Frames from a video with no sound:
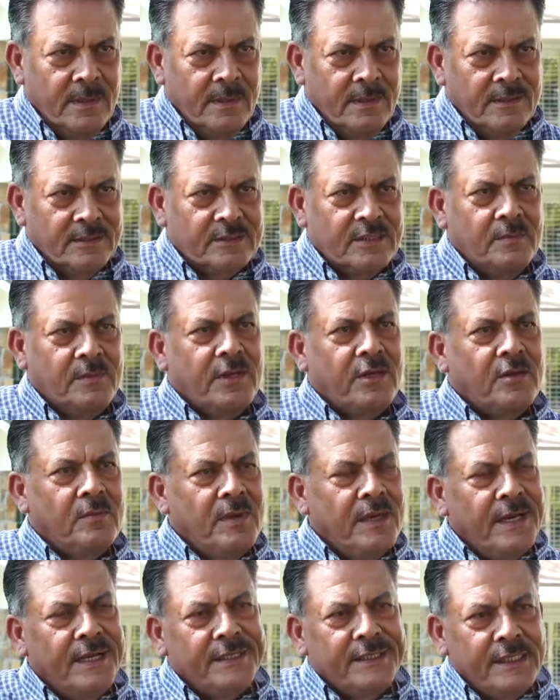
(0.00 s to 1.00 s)
There's going to be
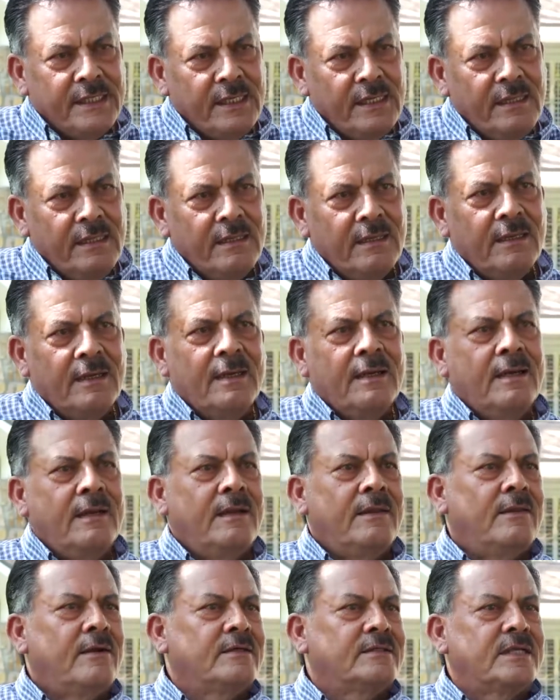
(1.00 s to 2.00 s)
humidity,
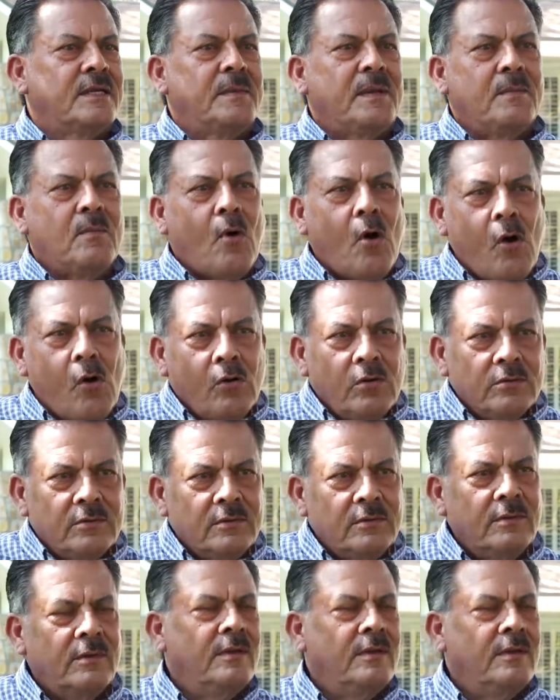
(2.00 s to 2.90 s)
there's going to be mold.